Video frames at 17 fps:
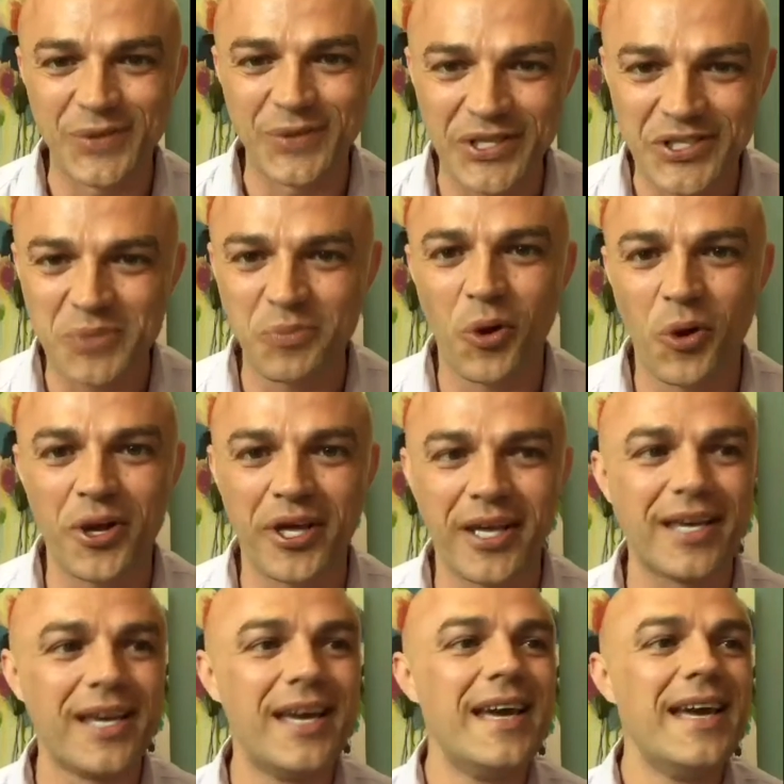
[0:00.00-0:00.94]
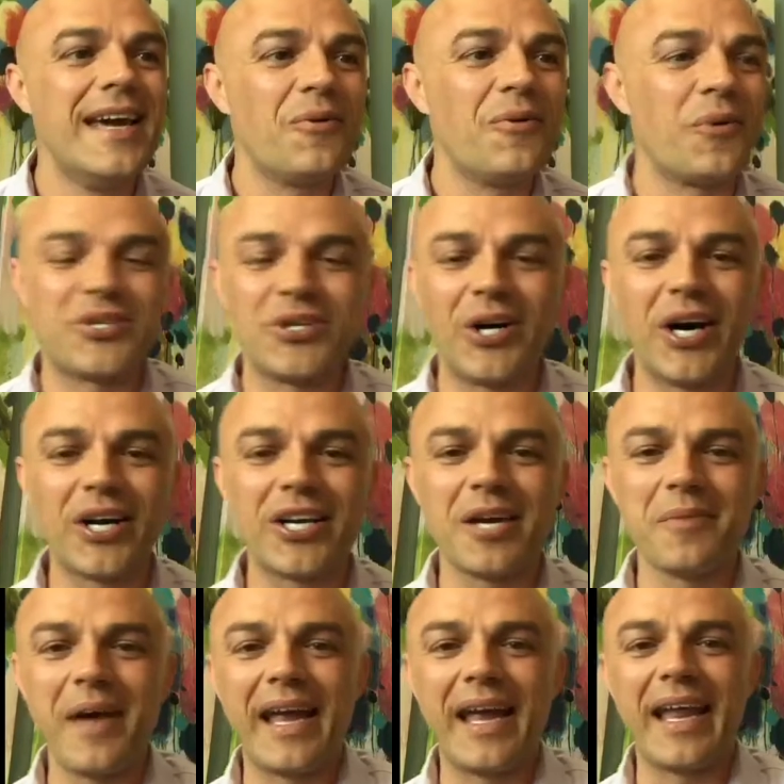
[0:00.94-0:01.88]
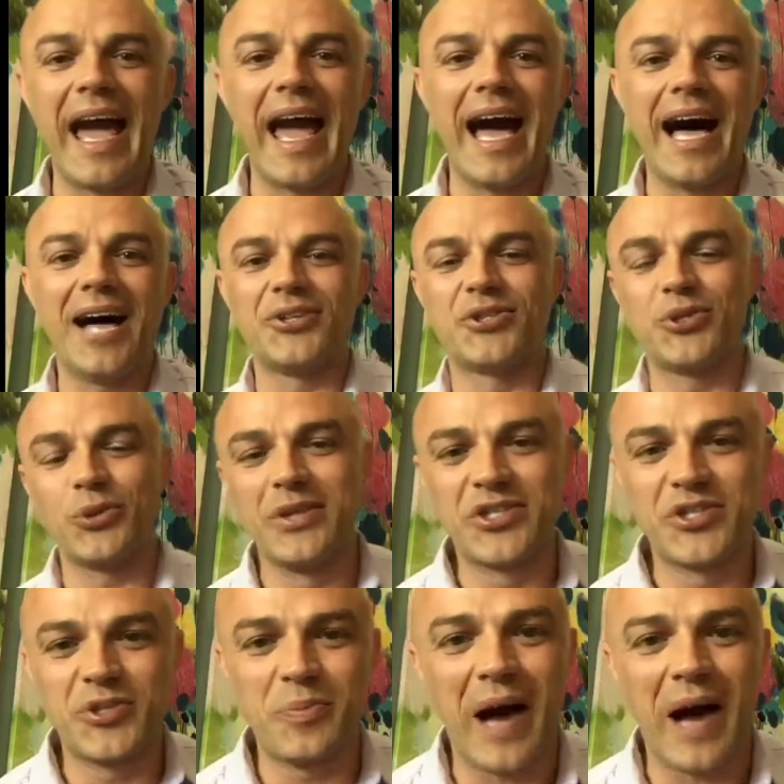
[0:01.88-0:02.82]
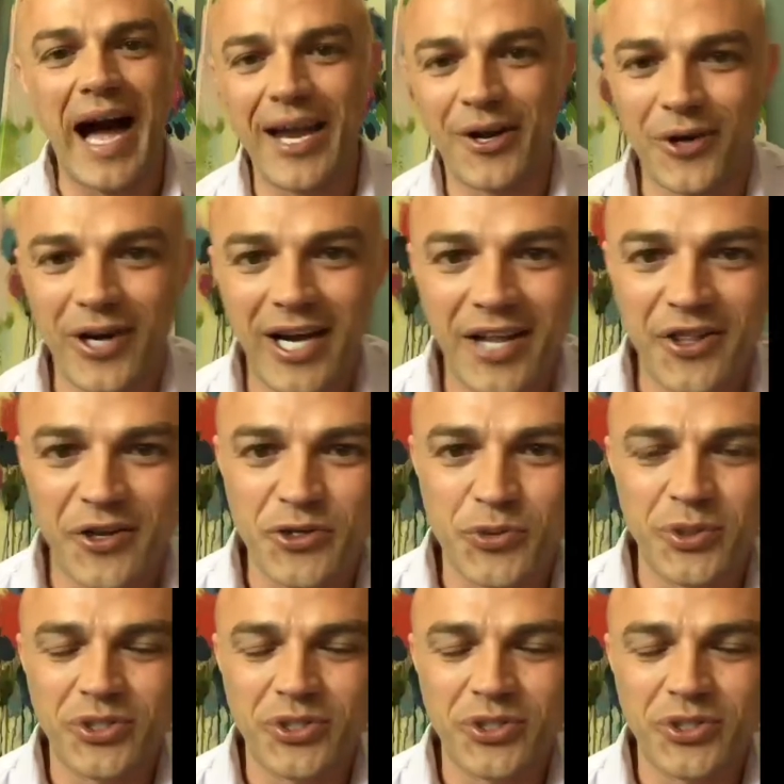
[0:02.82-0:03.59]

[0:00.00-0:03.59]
So this morning, we're talking about how to inspire others.